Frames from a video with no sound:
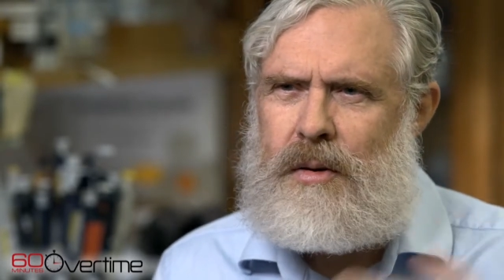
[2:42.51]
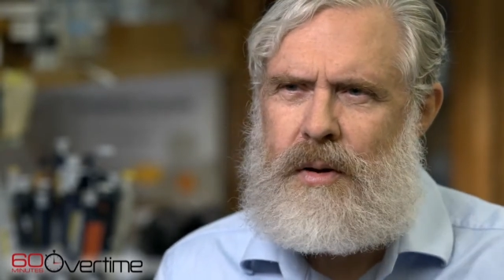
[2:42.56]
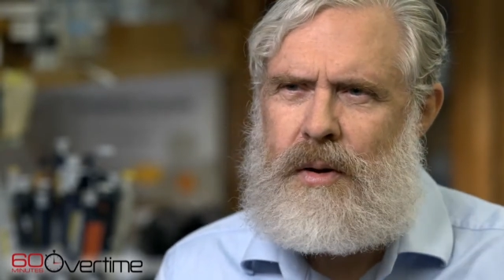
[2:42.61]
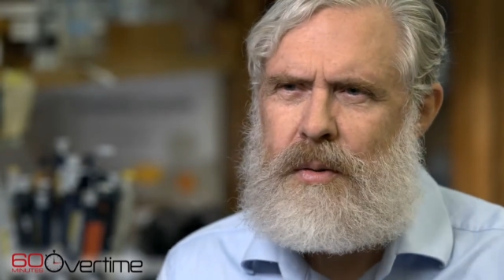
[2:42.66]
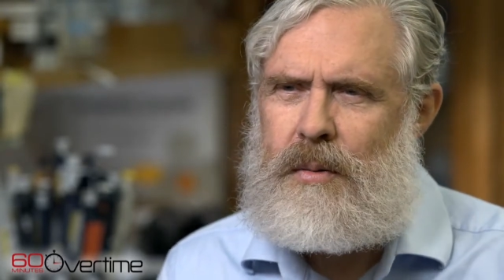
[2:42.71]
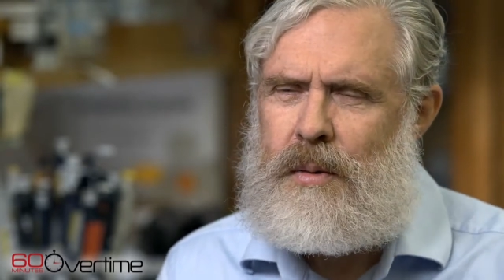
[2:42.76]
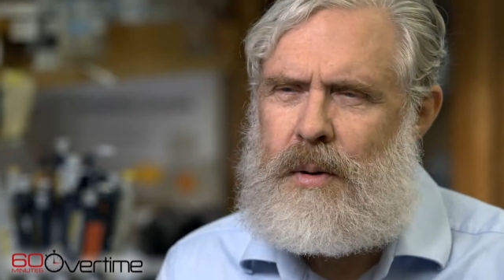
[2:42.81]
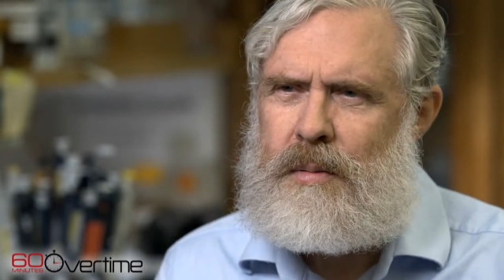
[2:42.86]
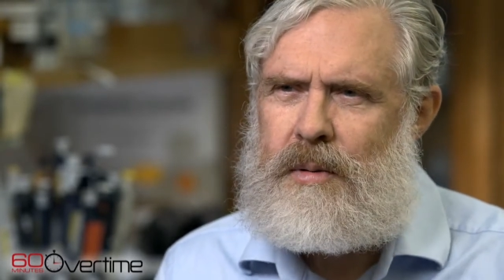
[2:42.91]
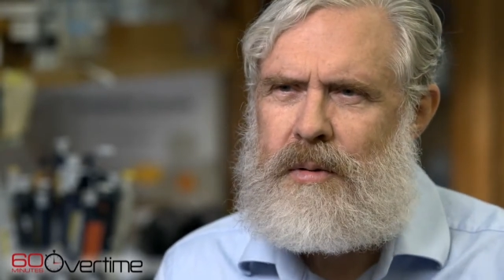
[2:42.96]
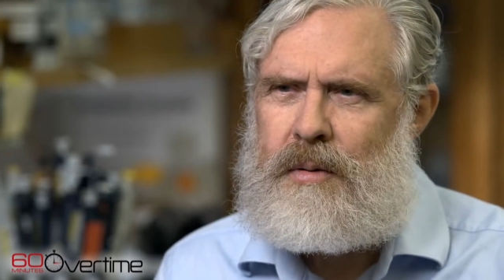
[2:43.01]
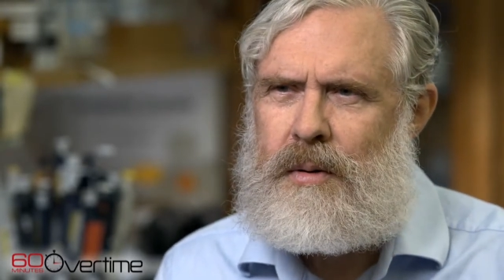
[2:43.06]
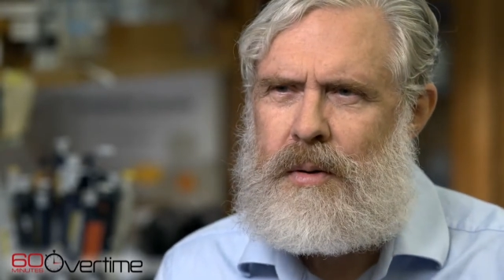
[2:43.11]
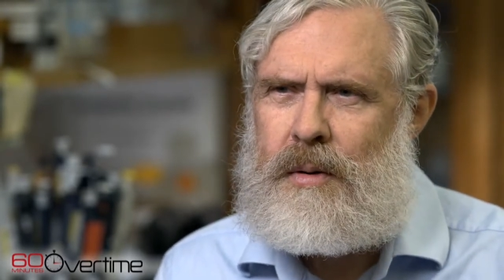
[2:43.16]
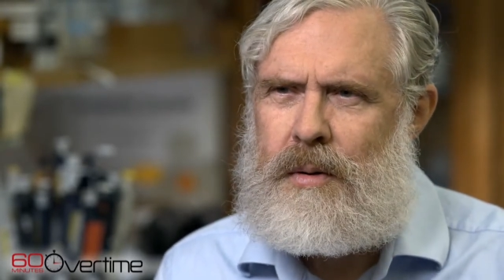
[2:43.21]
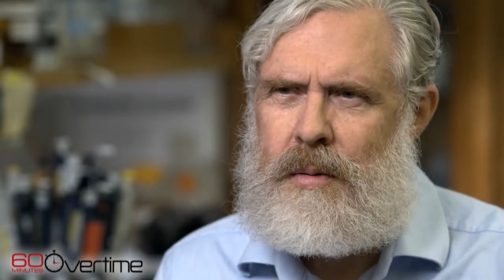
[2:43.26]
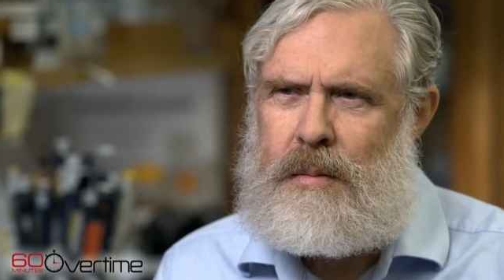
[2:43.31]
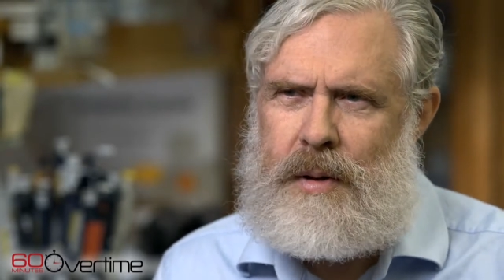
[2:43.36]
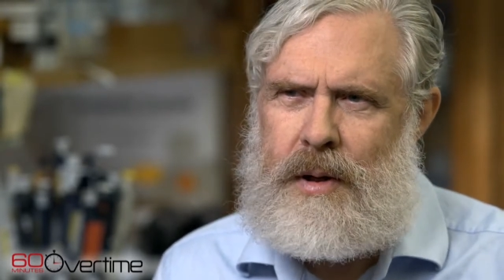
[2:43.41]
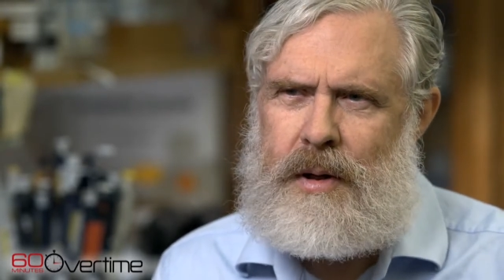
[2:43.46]
that whips
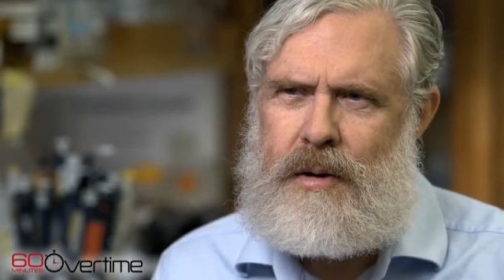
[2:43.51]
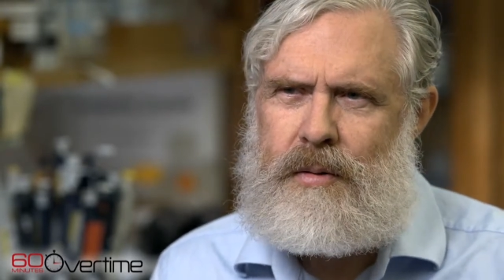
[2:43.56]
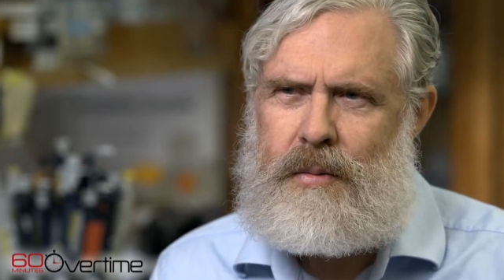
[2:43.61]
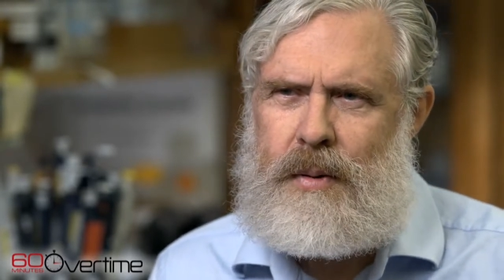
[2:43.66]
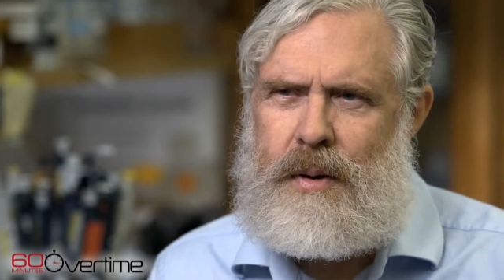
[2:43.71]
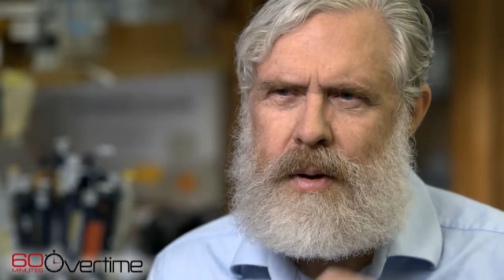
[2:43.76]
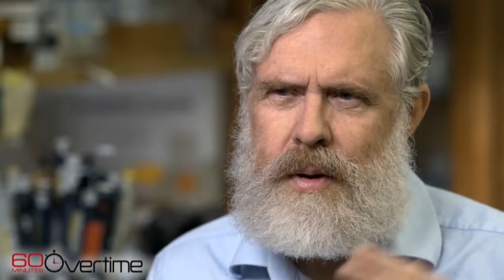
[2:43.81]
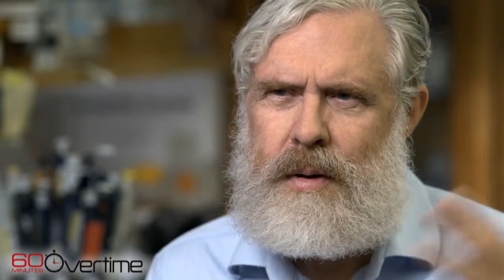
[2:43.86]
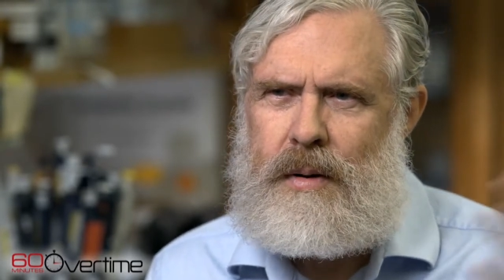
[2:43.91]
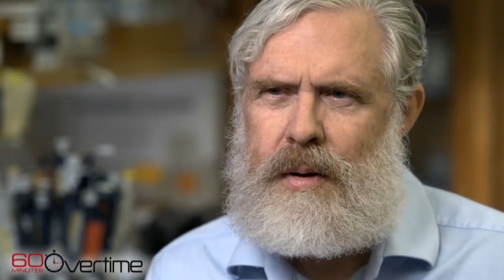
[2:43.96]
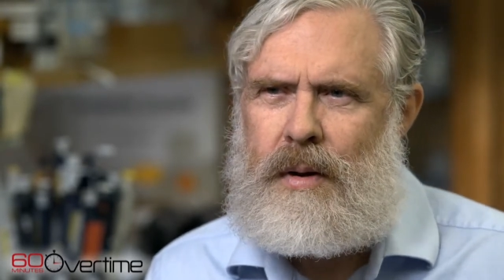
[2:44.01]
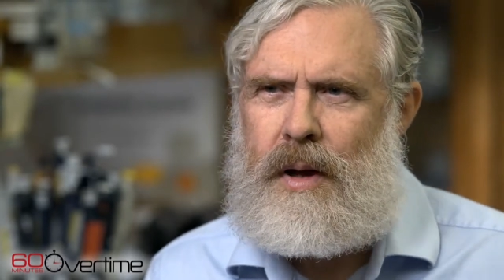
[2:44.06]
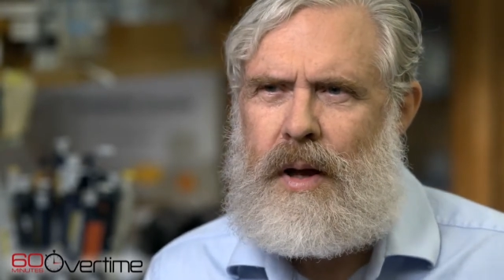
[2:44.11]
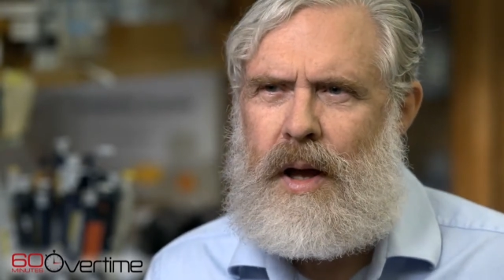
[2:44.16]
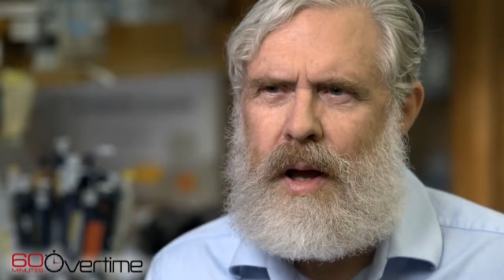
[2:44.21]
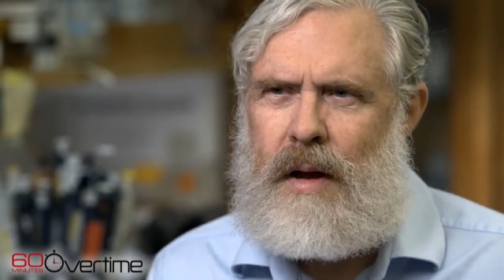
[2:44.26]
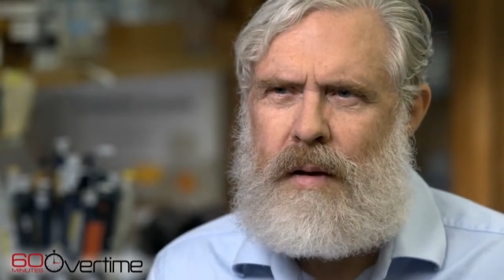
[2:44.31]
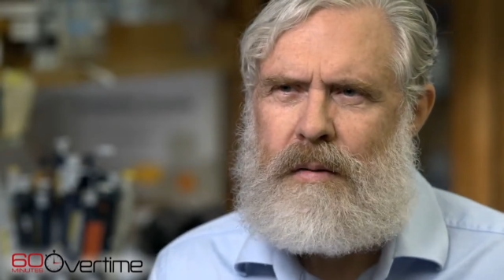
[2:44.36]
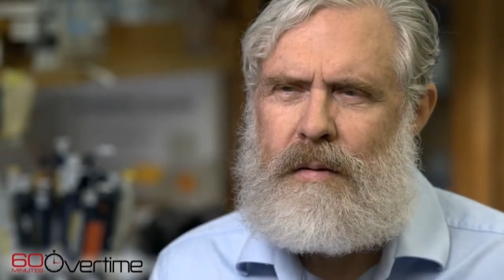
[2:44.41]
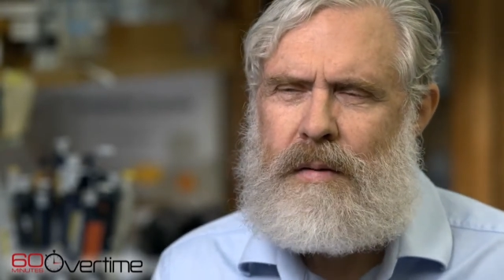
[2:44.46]
through because we
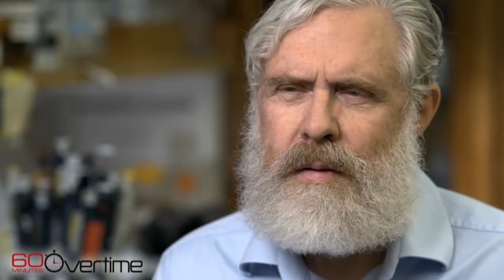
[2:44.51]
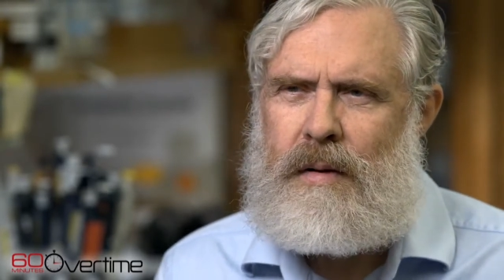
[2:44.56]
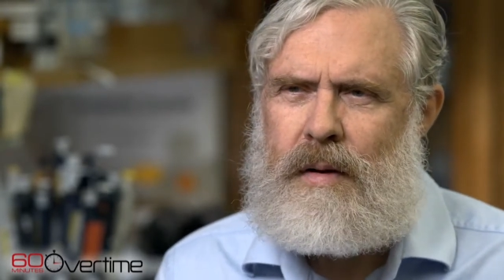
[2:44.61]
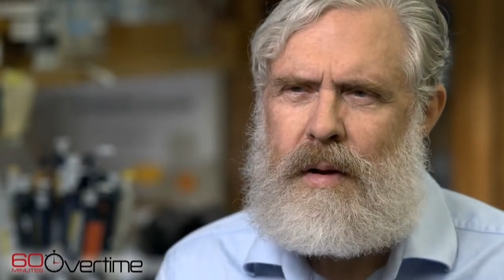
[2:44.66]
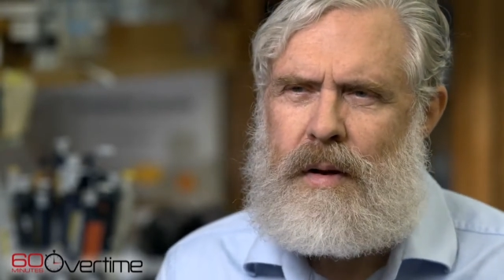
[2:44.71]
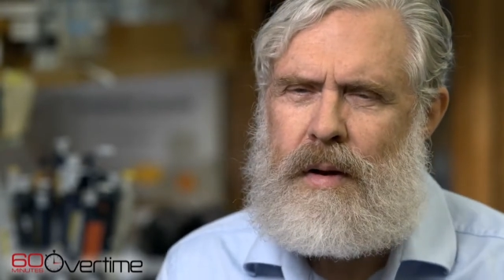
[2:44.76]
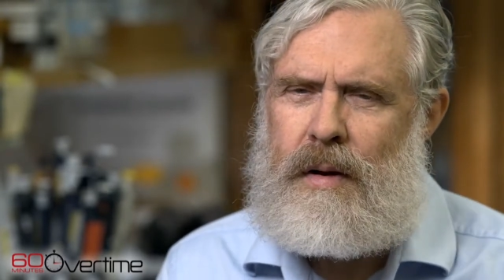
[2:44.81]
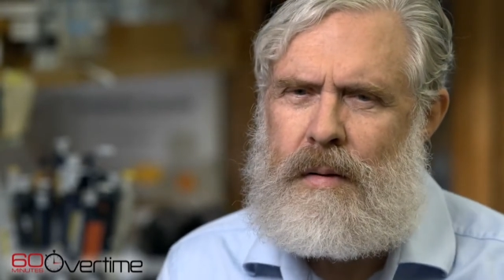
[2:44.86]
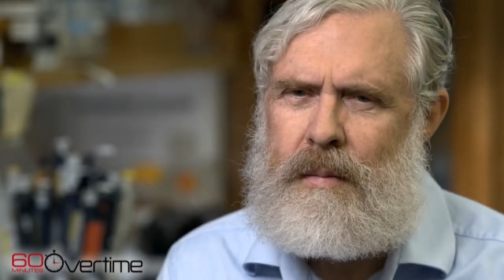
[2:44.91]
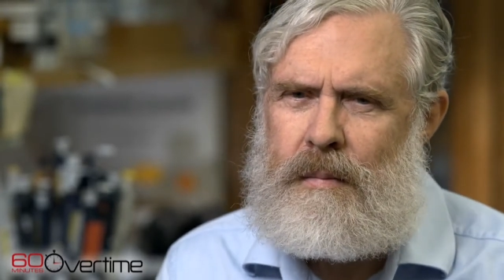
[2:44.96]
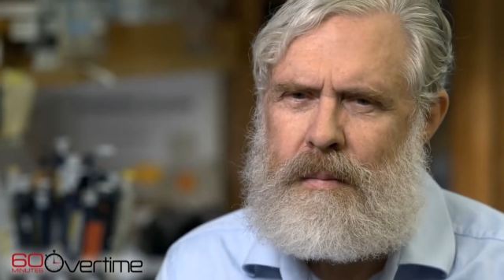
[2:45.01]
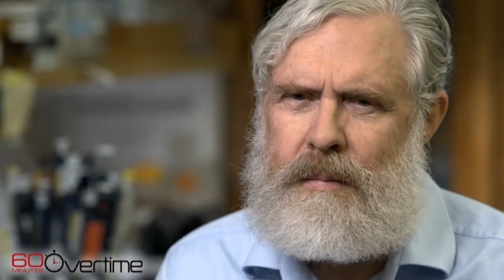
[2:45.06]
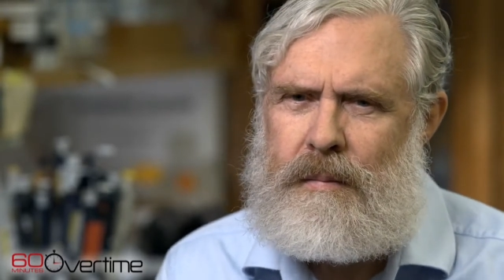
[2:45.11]
have um,